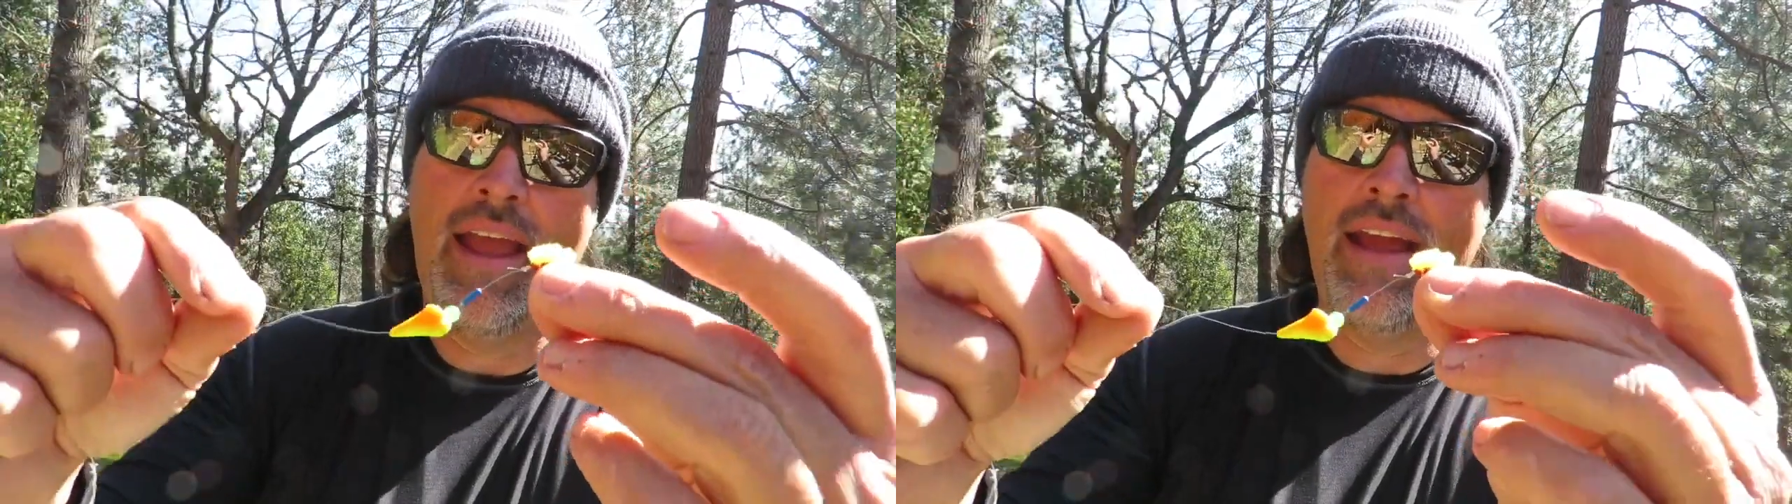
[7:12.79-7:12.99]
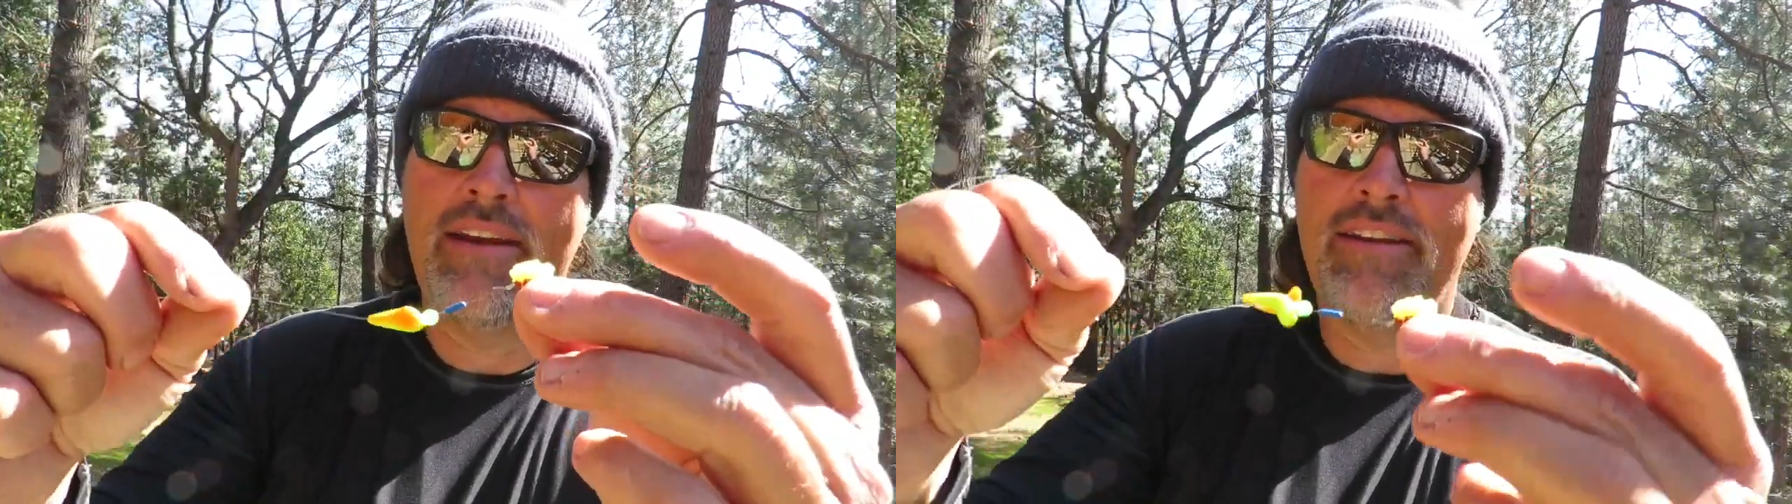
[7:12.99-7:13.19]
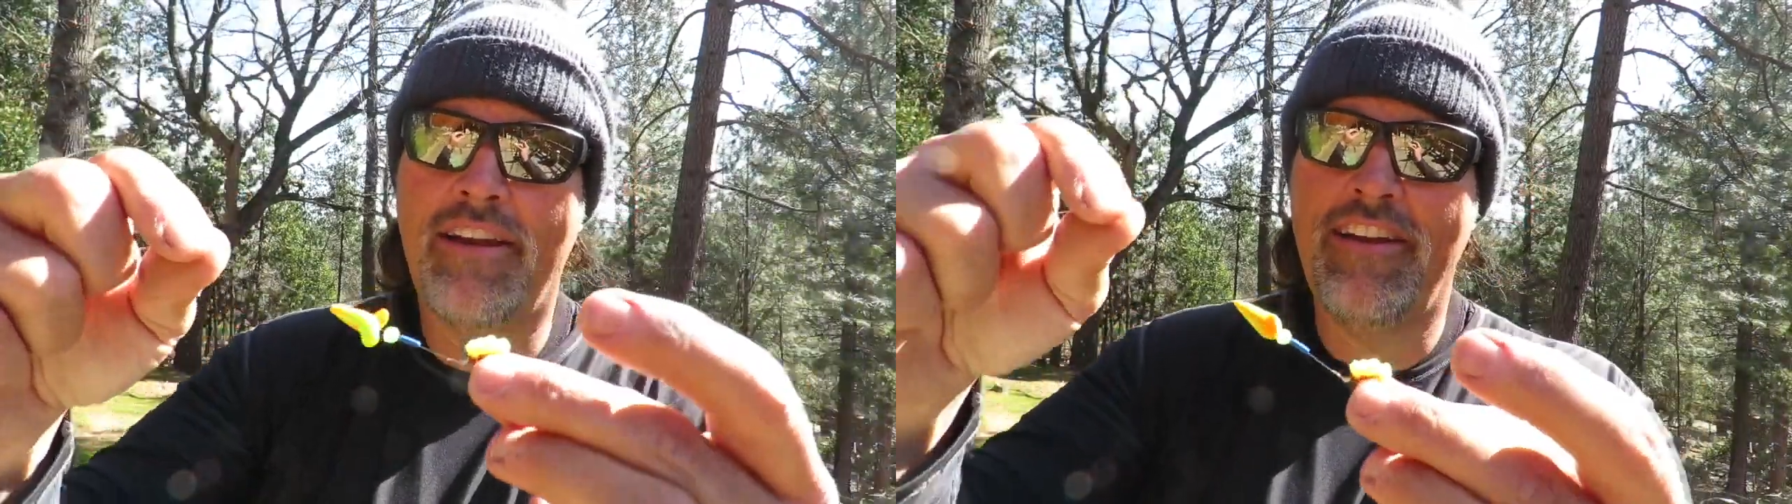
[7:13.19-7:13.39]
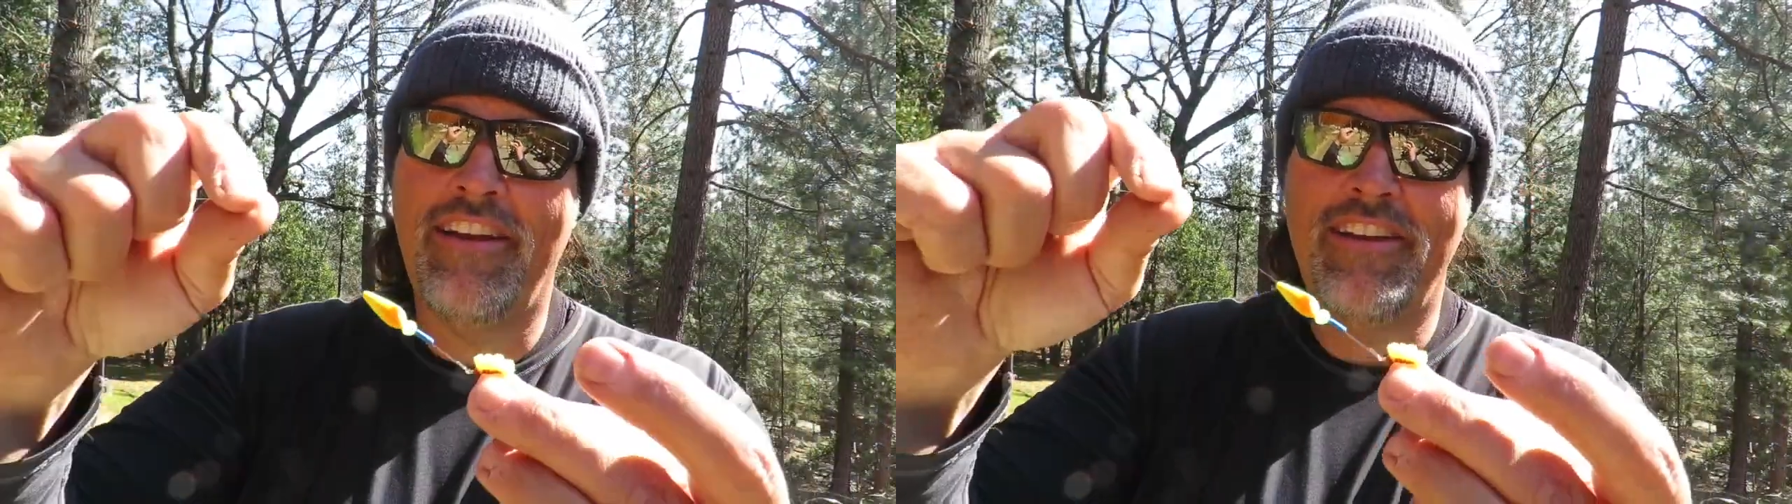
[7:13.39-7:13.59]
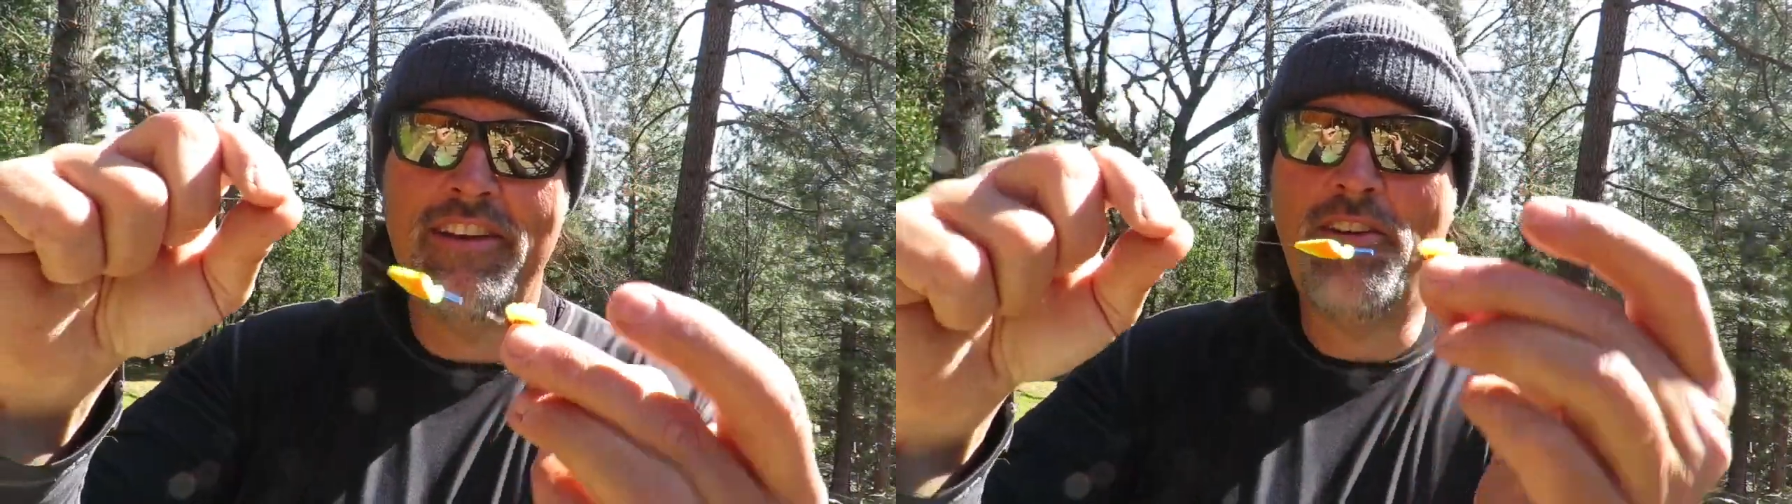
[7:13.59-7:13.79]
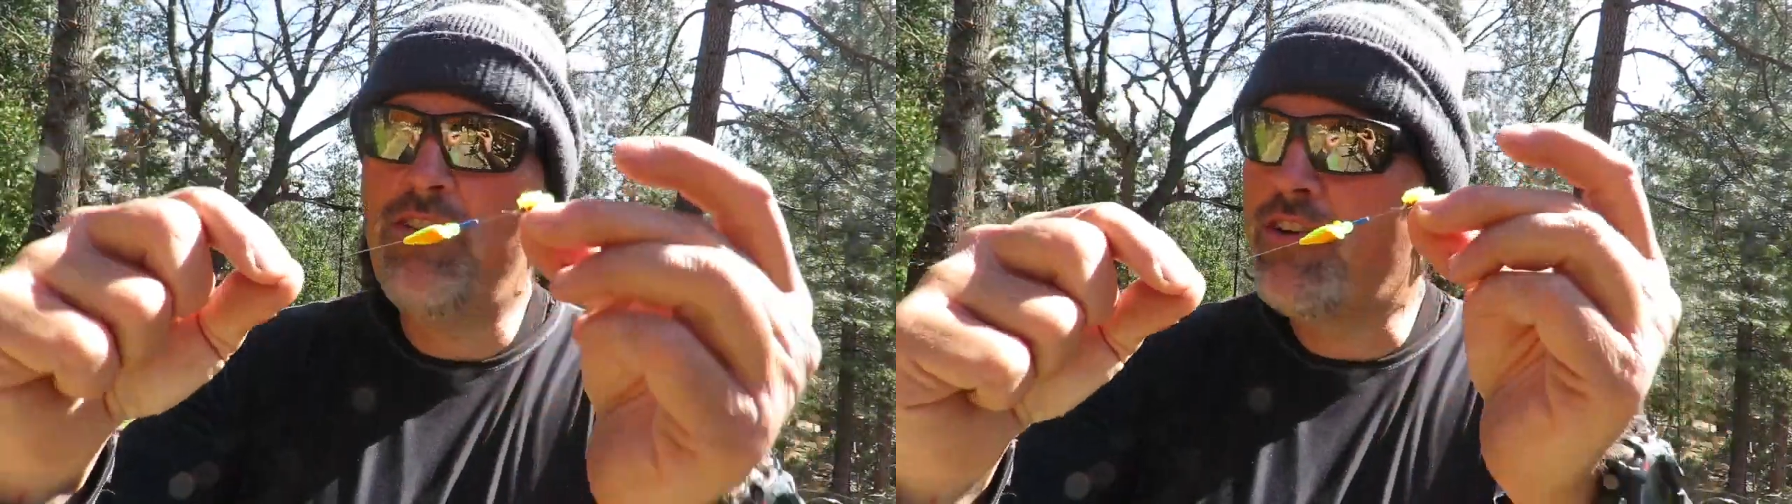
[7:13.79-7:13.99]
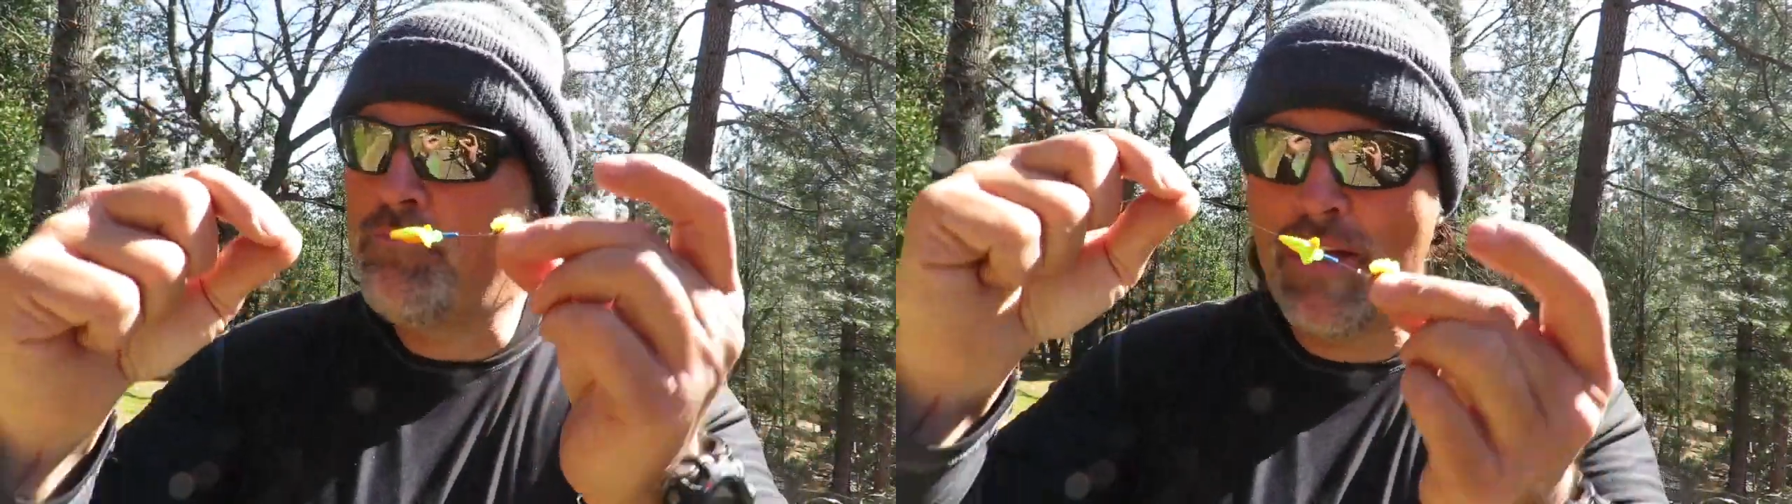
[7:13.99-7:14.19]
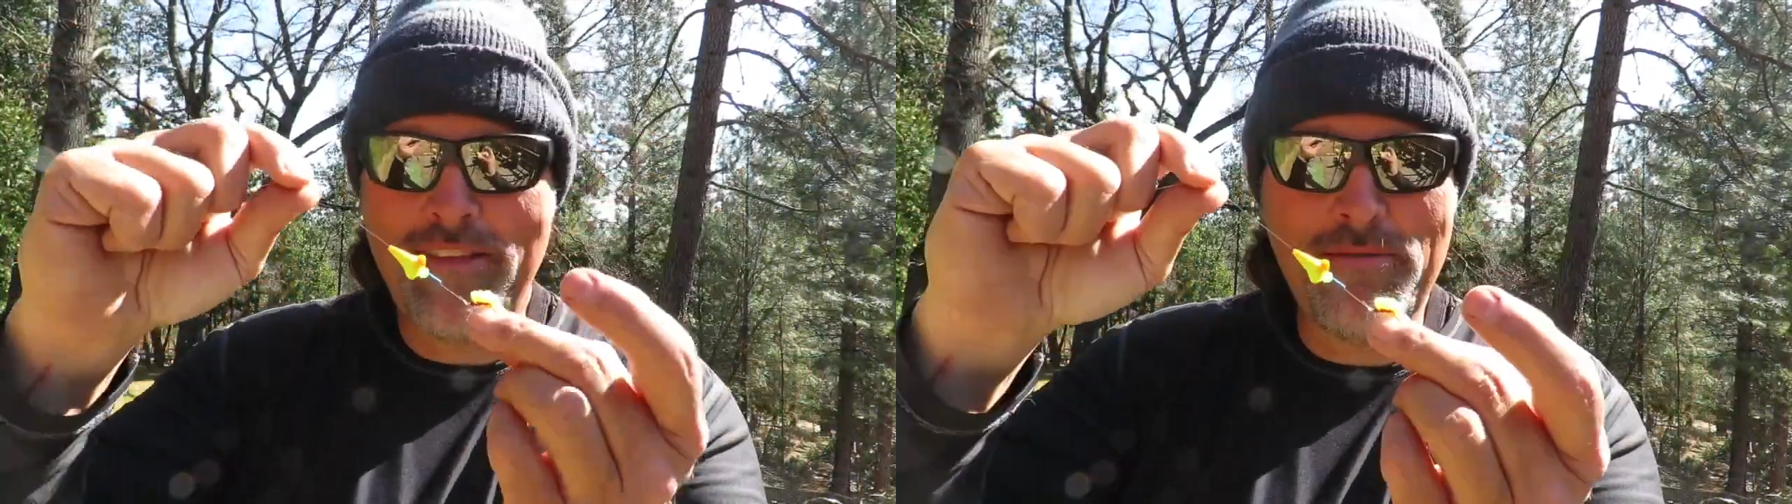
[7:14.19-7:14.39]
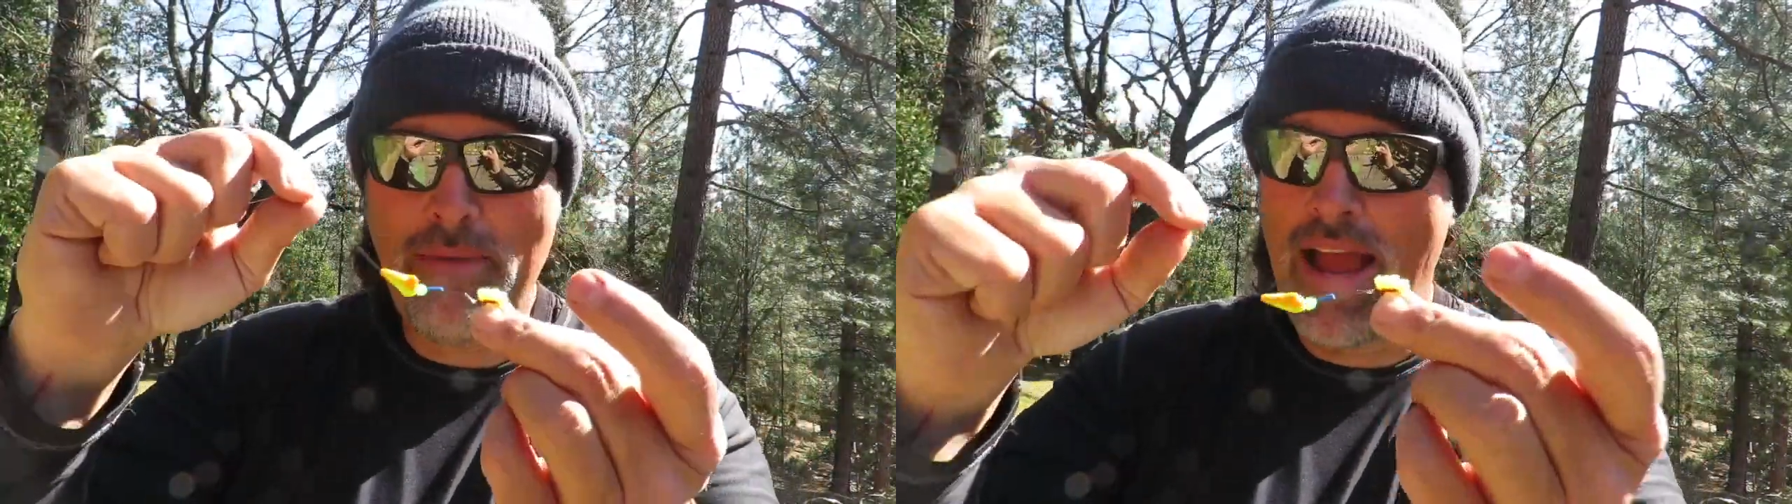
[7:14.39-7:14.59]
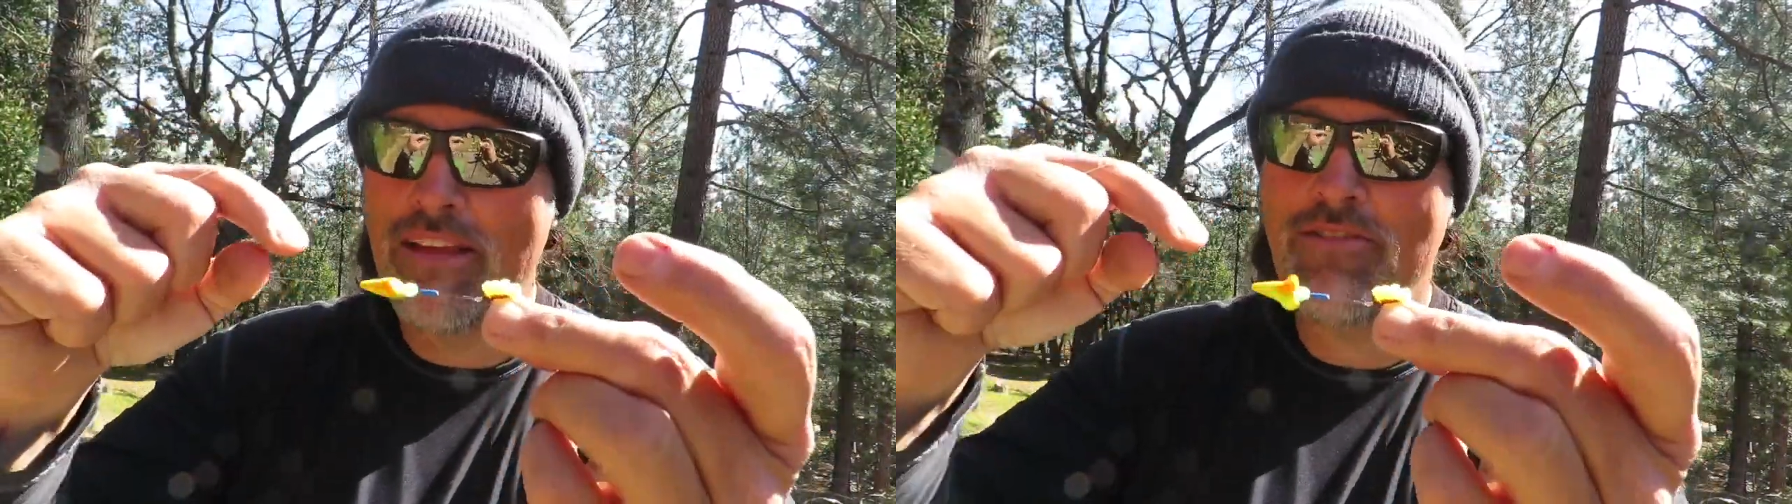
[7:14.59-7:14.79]
And uh, you know, you can mix and
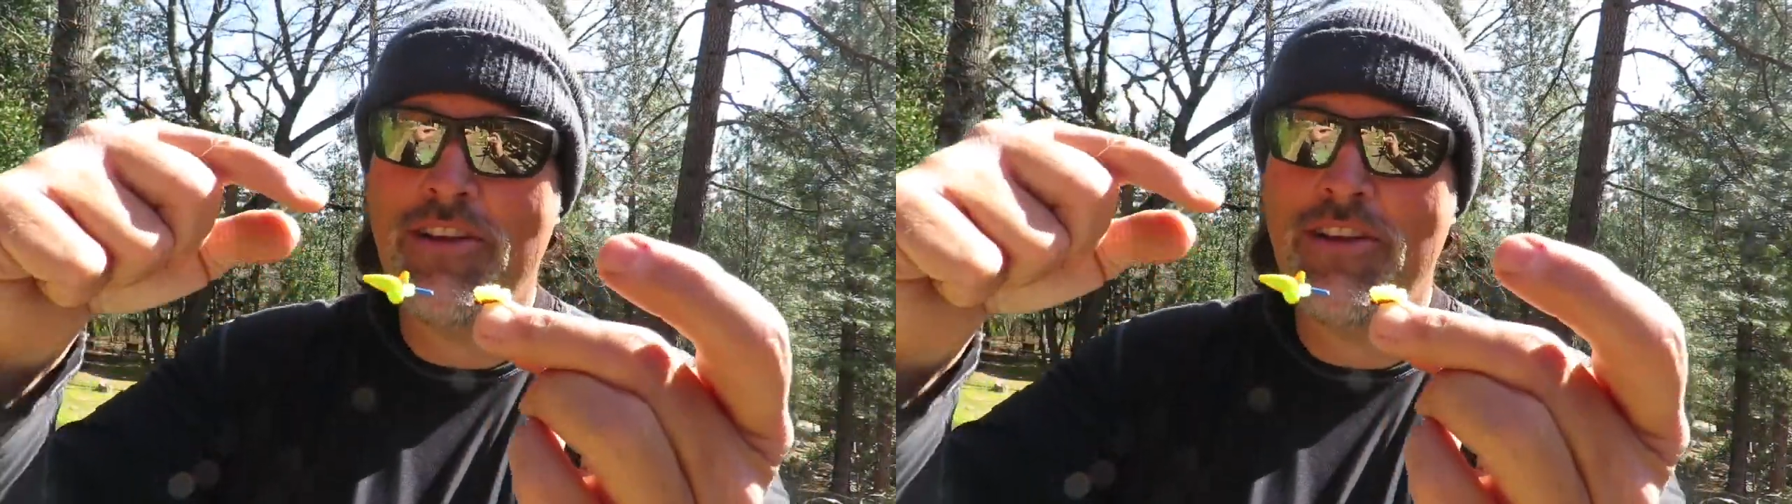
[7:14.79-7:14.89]
match.